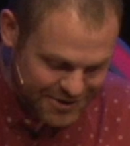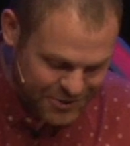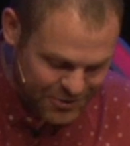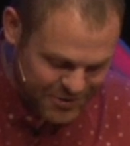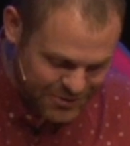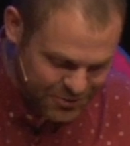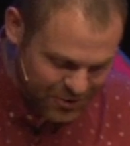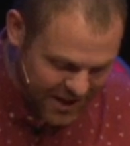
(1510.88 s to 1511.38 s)

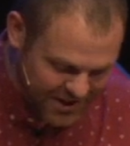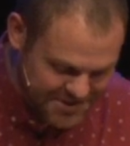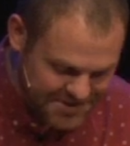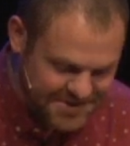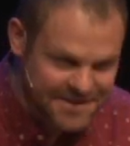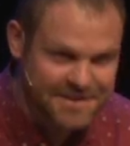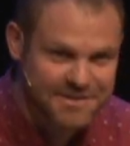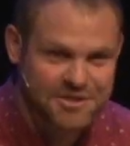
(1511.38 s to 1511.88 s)
you as
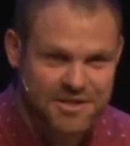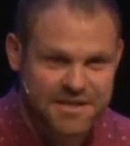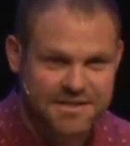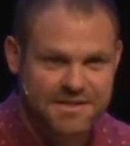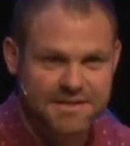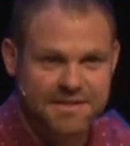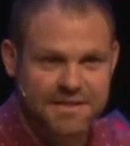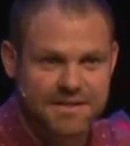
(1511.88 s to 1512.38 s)
righteous as
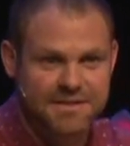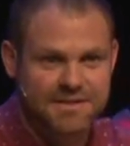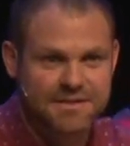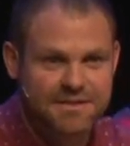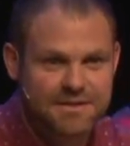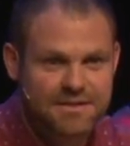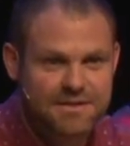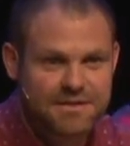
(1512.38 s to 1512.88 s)
Jesus is.
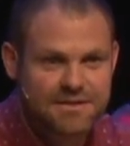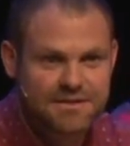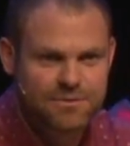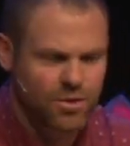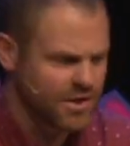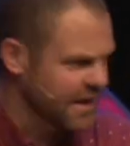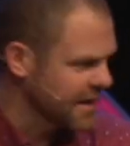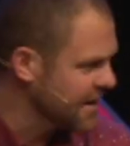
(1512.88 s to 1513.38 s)

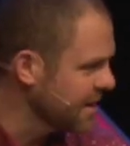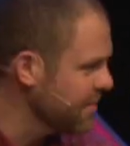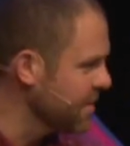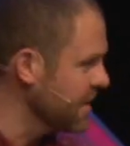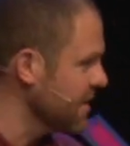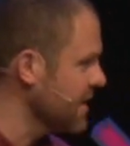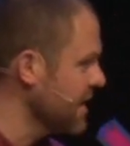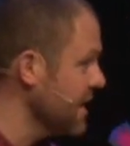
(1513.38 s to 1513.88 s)
Well, that can't
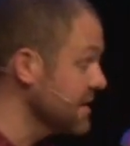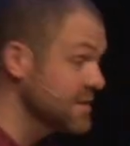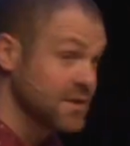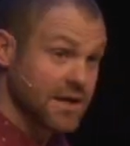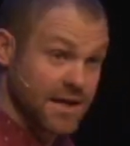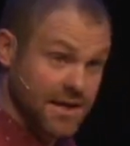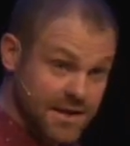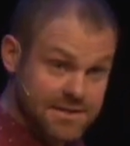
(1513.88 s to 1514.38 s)
be the case.
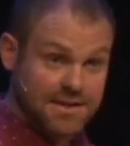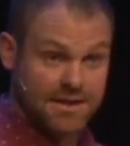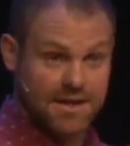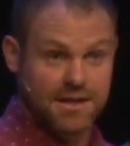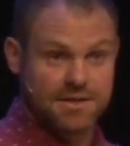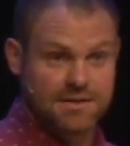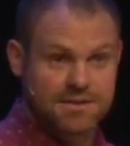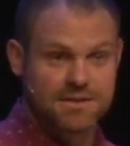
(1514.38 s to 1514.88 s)
It is the
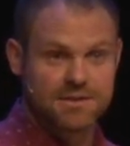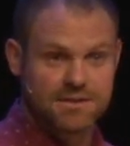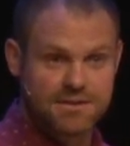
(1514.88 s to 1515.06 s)
case.